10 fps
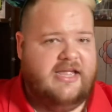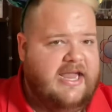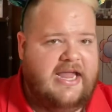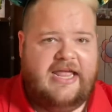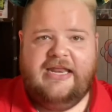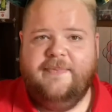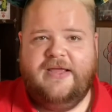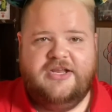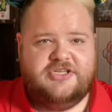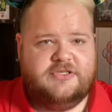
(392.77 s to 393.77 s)
any
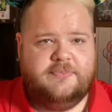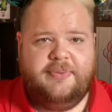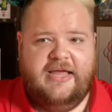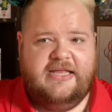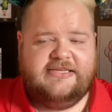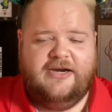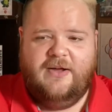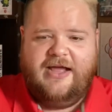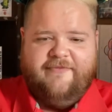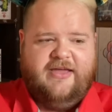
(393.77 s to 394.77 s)
beach pins. I don't
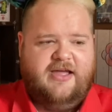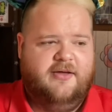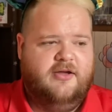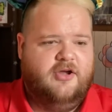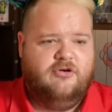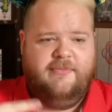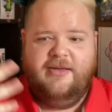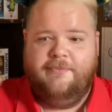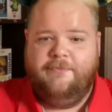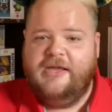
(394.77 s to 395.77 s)
have like a
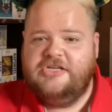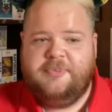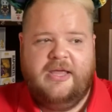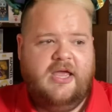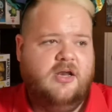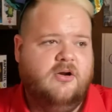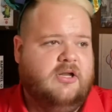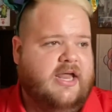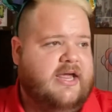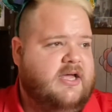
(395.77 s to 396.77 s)
Caribbean beach pin or
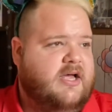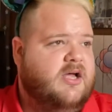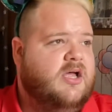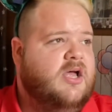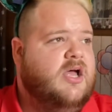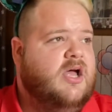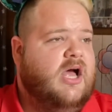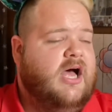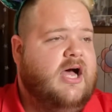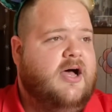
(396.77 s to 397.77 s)
like a
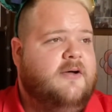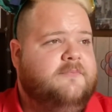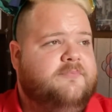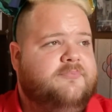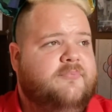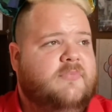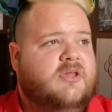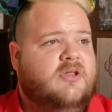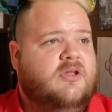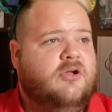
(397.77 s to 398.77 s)
um,
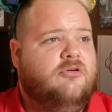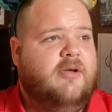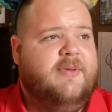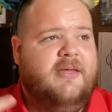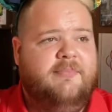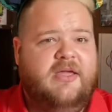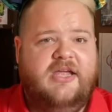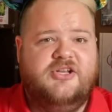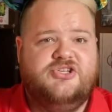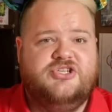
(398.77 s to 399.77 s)
Caribbean
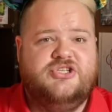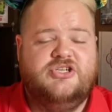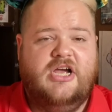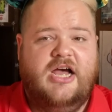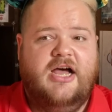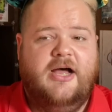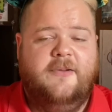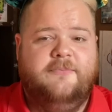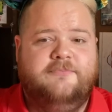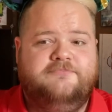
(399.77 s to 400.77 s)
Beach
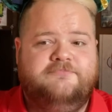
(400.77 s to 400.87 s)
um,